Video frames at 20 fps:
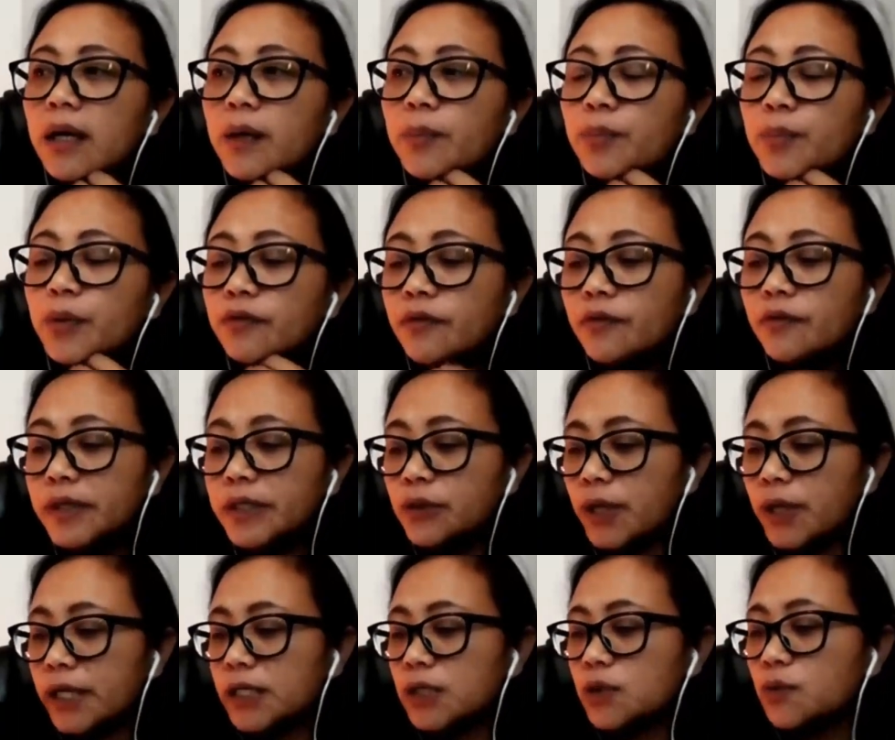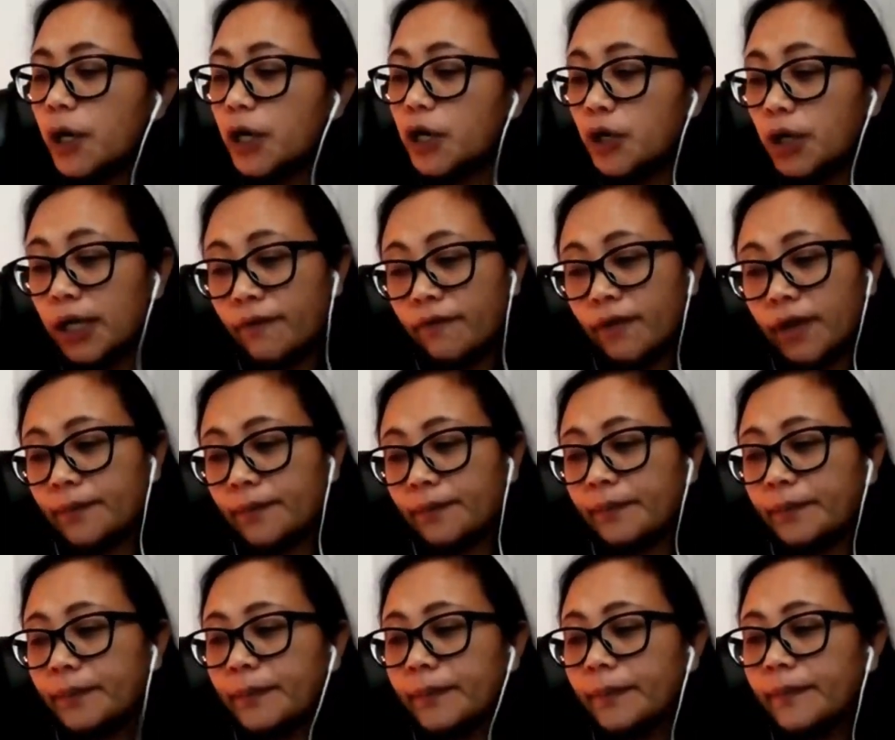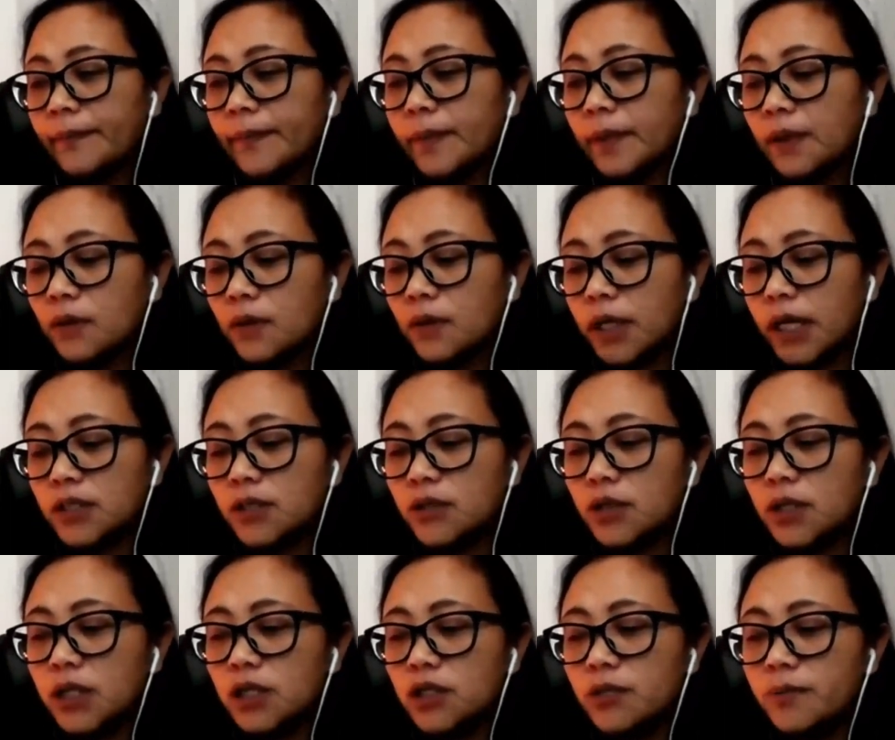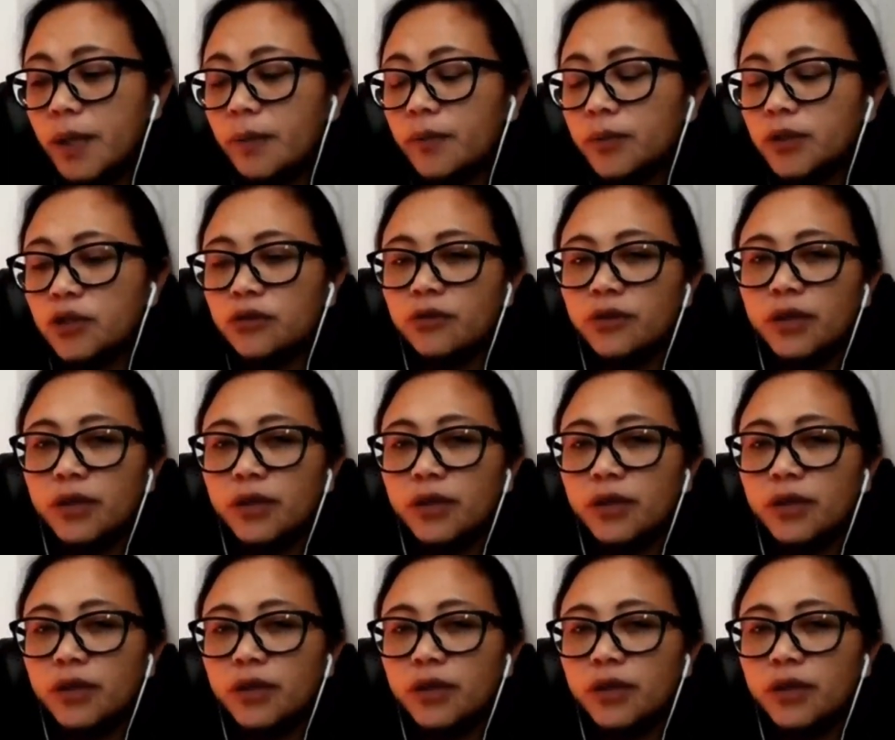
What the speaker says: proof of address where you're living. Okay, so you need to be able to do